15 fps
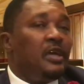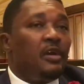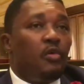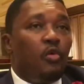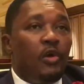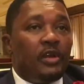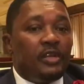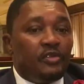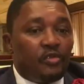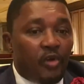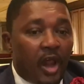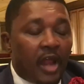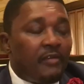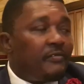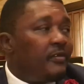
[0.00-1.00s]
who wanted to
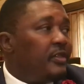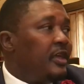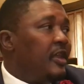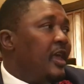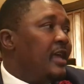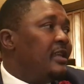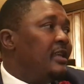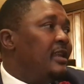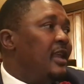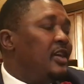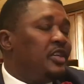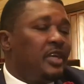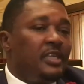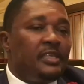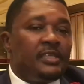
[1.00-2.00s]
run for the United
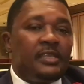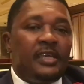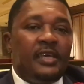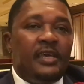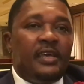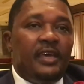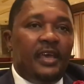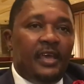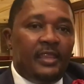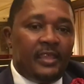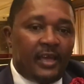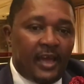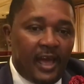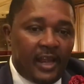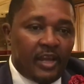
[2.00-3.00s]
Nations, and the
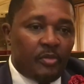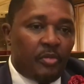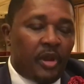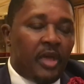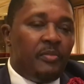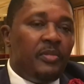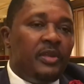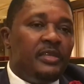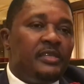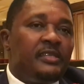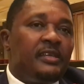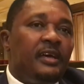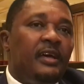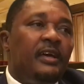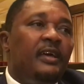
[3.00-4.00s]
current prime
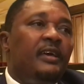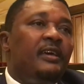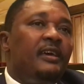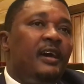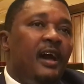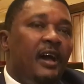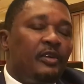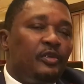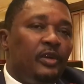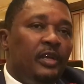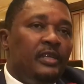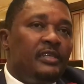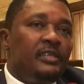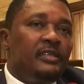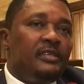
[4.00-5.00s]
minister
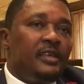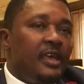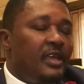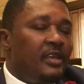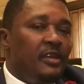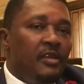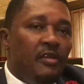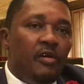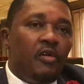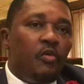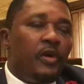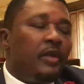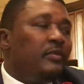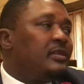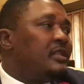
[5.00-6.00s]
actually said, no,
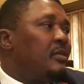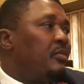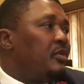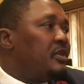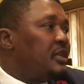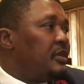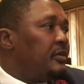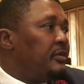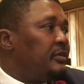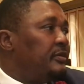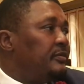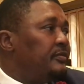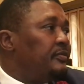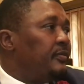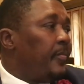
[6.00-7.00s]
we are not supporting
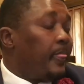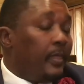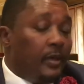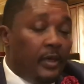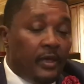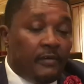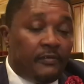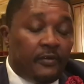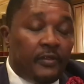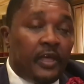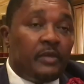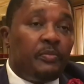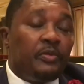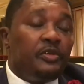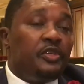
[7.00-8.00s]
you for
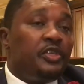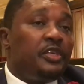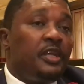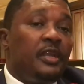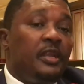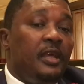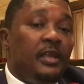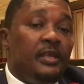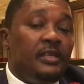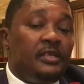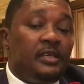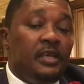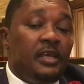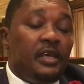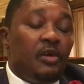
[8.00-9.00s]
that position. And
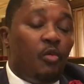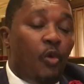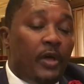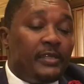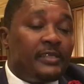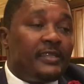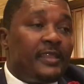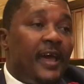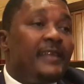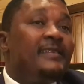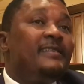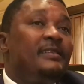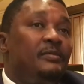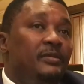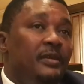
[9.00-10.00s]
once
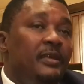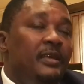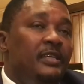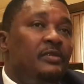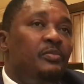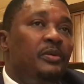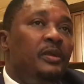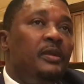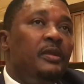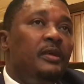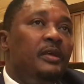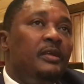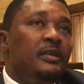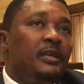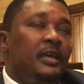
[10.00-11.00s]
that has been
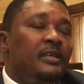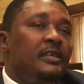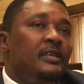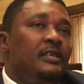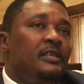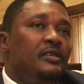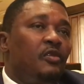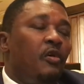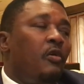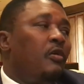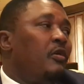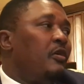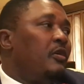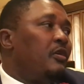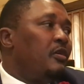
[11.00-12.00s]
indicated, so
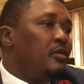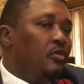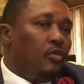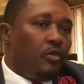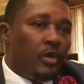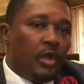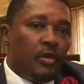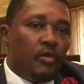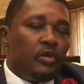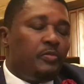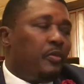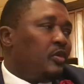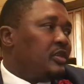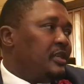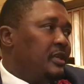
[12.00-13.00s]
you cannot
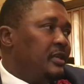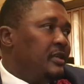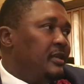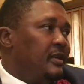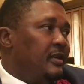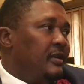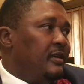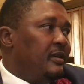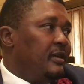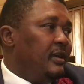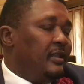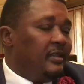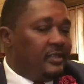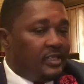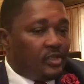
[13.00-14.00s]
proceed.
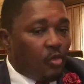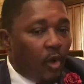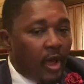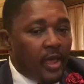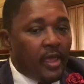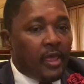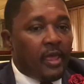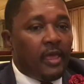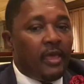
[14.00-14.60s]
And this is why